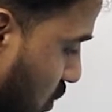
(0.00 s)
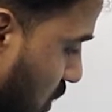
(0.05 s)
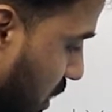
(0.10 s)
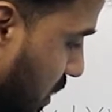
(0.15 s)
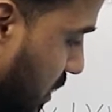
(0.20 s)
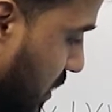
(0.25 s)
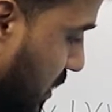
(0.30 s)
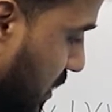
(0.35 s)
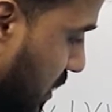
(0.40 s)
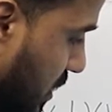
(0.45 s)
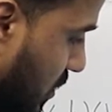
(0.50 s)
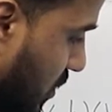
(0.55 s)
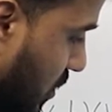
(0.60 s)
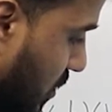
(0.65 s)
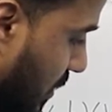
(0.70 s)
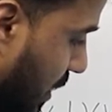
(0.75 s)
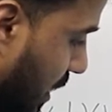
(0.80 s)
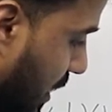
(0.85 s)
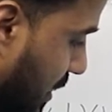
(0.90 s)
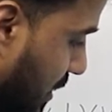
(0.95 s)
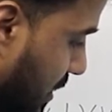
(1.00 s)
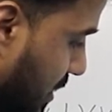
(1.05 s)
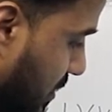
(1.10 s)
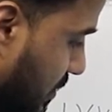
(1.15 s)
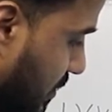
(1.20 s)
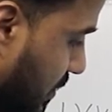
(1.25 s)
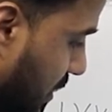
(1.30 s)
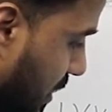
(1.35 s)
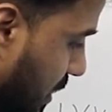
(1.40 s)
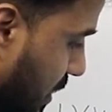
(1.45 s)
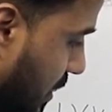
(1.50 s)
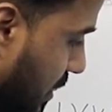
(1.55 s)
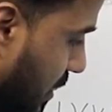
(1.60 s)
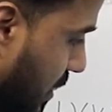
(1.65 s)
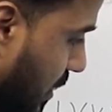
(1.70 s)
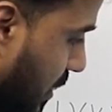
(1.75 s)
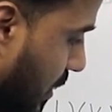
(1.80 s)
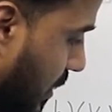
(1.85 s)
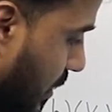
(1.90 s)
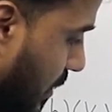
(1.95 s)
y0 minus b
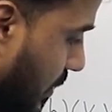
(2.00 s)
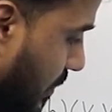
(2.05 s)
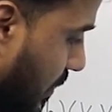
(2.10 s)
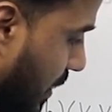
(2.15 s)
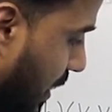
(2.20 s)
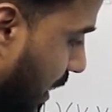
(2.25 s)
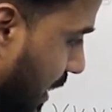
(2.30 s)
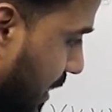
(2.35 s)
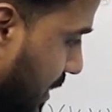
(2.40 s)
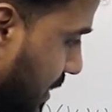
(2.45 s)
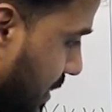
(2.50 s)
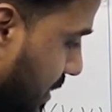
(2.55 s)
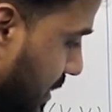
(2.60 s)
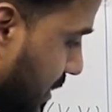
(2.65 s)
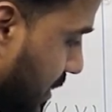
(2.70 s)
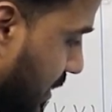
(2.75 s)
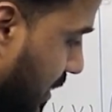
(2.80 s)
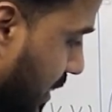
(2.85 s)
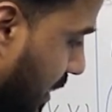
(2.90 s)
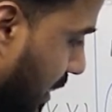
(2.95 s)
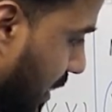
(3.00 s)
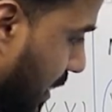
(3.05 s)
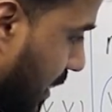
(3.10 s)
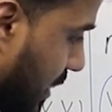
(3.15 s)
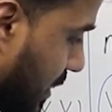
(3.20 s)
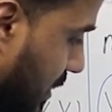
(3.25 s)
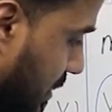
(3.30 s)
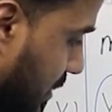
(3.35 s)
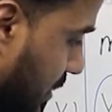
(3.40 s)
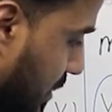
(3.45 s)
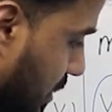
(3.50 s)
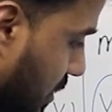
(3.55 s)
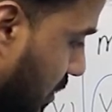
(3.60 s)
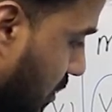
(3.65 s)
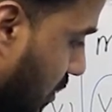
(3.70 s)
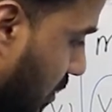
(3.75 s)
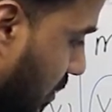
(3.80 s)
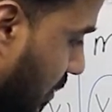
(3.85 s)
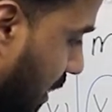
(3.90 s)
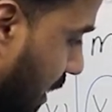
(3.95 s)
plus
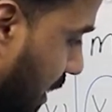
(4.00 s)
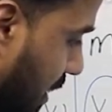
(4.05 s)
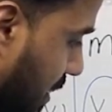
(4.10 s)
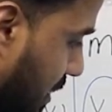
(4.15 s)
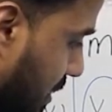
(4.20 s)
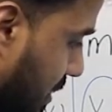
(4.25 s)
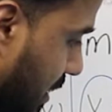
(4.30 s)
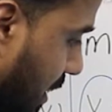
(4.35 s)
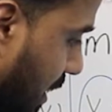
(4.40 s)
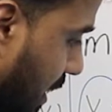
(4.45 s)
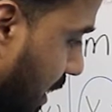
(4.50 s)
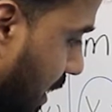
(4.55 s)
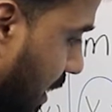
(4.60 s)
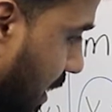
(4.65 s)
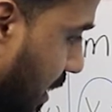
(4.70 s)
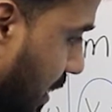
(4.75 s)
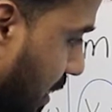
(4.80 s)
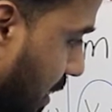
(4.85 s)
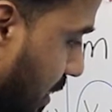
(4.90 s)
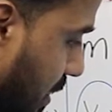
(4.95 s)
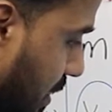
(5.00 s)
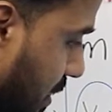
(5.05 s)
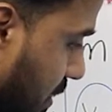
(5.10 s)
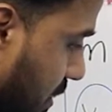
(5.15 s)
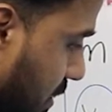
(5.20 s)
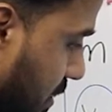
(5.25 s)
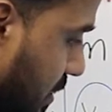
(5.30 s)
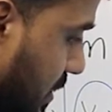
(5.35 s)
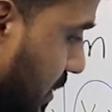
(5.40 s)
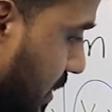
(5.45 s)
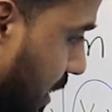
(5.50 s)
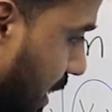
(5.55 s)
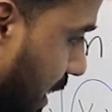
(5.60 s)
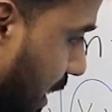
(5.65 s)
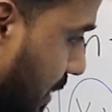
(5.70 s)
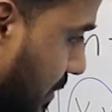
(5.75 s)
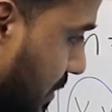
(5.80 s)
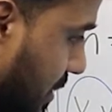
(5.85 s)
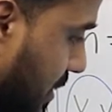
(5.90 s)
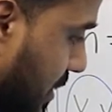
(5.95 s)
x0 minus a
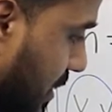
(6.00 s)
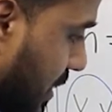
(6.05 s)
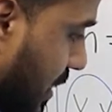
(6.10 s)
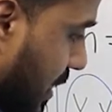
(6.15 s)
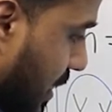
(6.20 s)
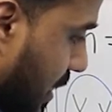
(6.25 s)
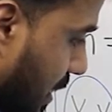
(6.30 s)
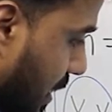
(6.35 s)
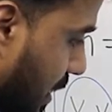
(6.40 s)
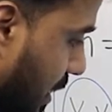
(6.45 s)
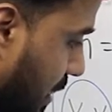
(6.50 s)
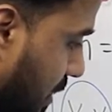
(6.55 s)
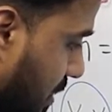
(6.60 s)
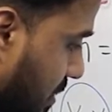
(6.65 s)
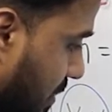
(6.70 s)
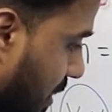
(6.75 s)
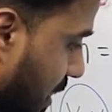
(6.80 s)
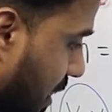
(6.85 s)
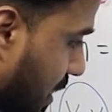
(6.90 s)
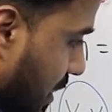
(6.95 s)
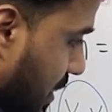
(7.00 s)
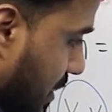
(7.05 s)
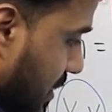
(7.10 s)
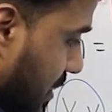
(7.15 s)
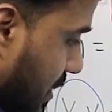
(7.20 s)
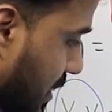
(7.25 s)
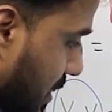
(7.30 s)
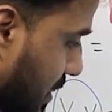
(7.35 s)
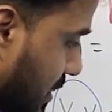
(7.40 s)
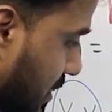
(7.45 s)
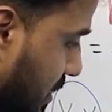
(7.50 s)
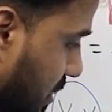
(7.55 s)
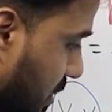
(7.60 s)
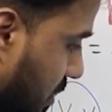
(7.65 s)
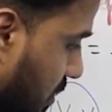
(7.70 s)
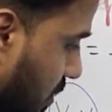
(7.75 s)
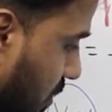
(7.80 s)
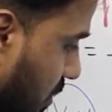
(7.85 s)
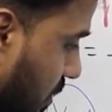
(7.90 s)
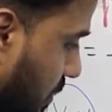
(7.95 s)
times x minus
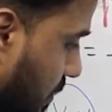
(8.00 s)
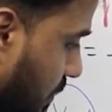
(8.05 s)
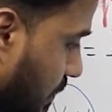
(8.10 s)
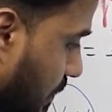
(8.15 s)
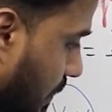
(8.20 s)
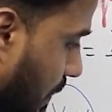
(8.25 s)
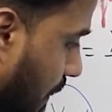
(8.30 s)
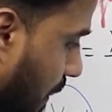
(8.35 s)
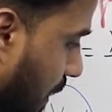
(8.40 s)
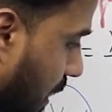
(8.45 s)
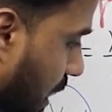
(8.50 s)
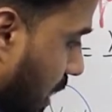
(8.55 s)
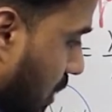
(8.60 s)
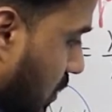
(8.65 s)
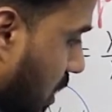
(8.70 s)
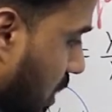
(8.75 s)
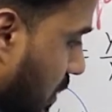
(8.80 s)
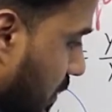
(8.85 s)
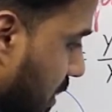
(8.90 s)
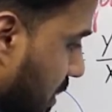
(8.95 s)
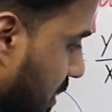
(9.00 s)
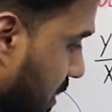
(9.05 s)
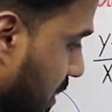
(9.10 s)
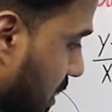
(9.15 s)
x0 equal with